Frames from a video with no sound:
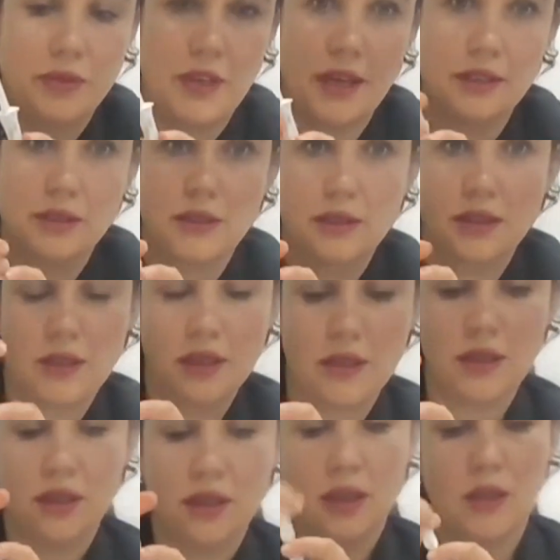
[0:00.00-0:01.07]
Yes.
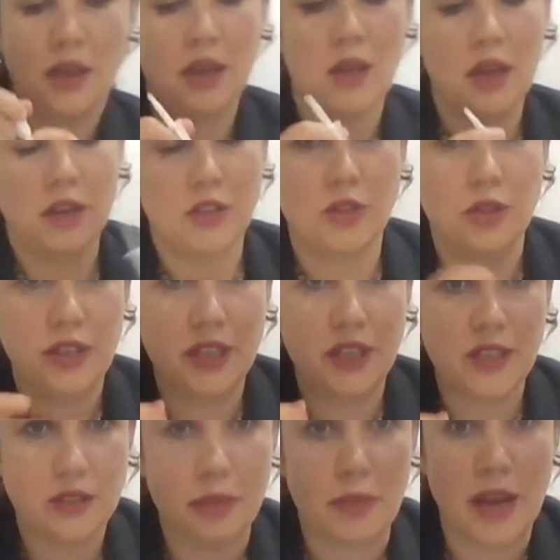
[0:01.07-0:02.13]
So
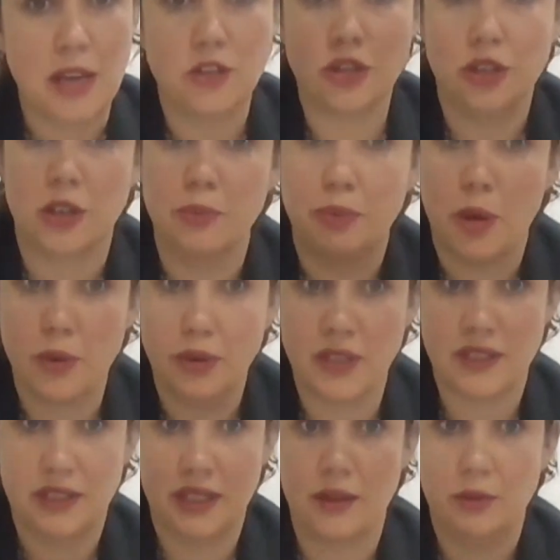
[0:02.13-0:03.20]
these are the major
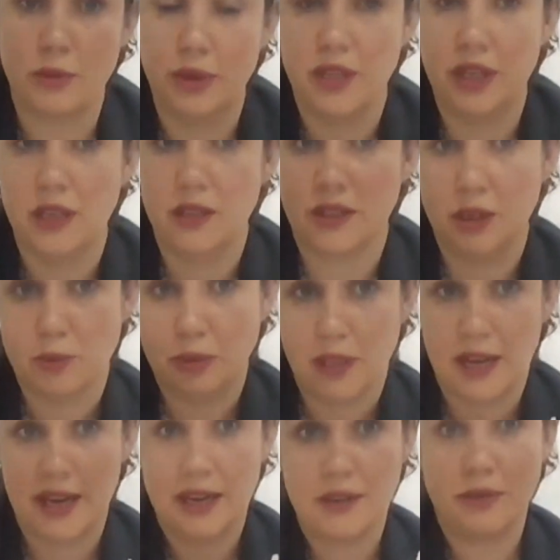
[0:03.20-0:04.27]
components that we
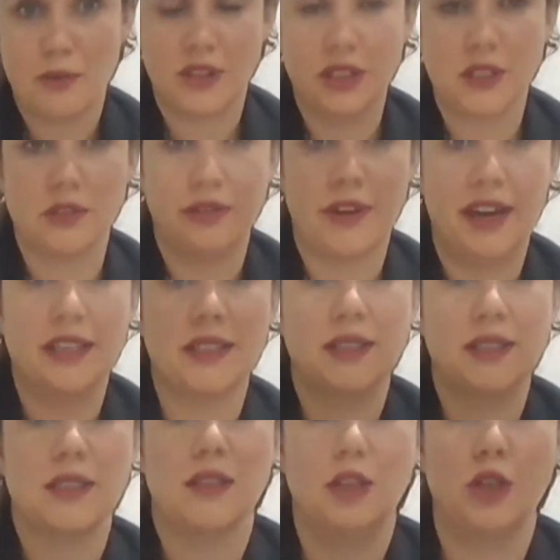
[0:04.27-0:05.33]
supply with the
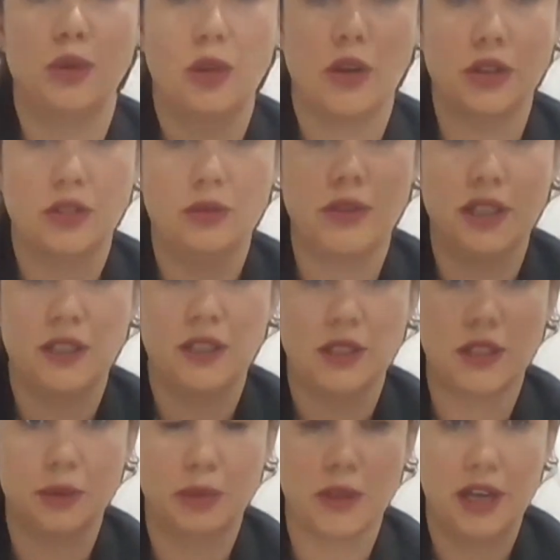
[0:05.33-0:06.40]
device. You would also need to
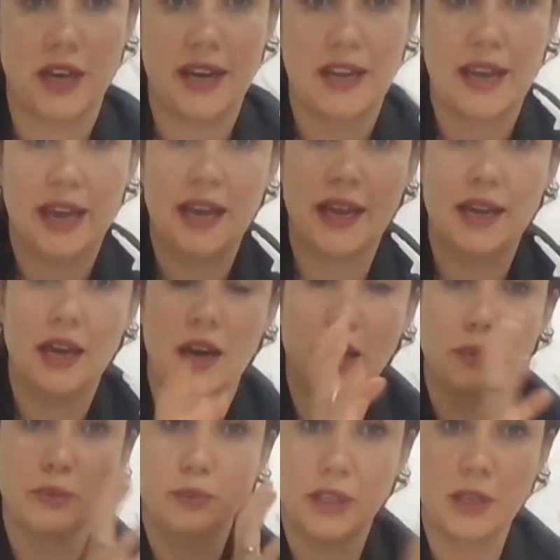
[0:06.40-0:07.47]
supply
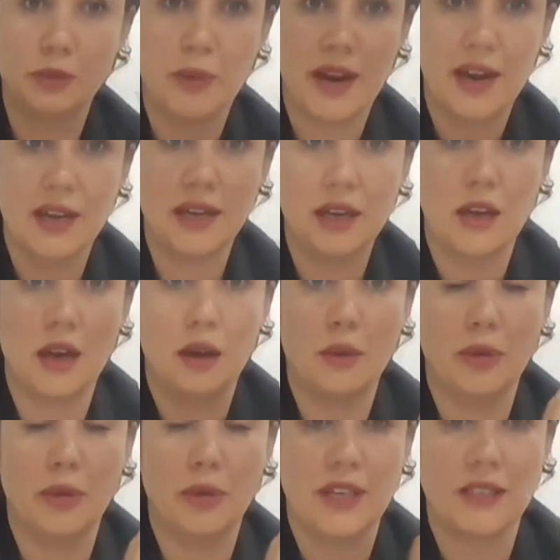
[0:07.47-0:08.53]
a blood
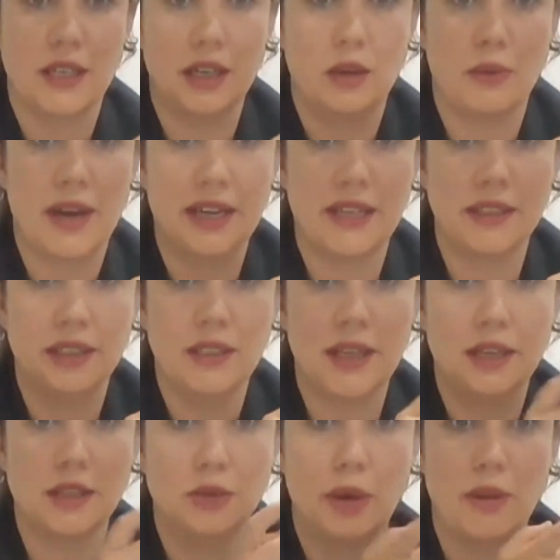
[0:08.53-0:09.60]
bag with
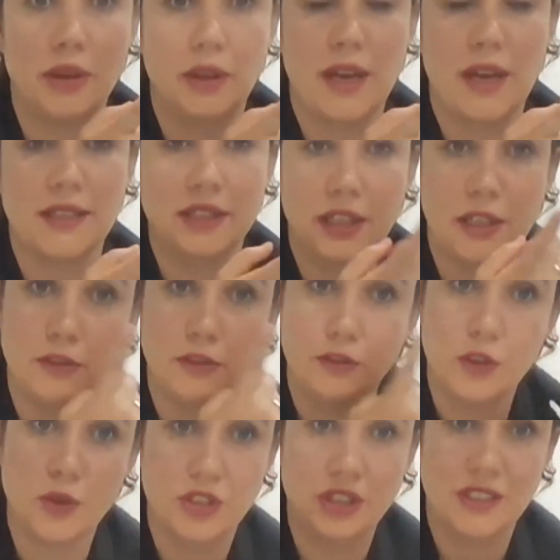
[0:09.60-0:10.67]
anticoagulant, as well as an
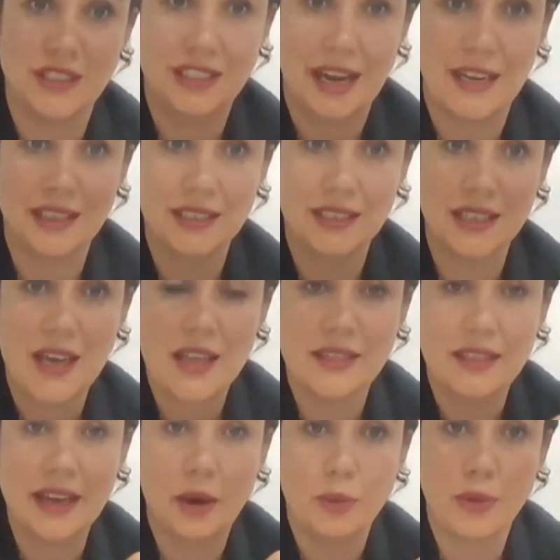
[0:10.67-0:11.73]
infusion set
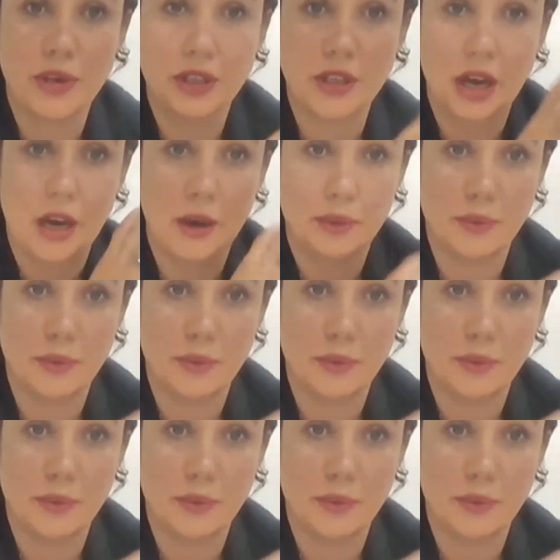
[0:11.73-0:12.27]
that would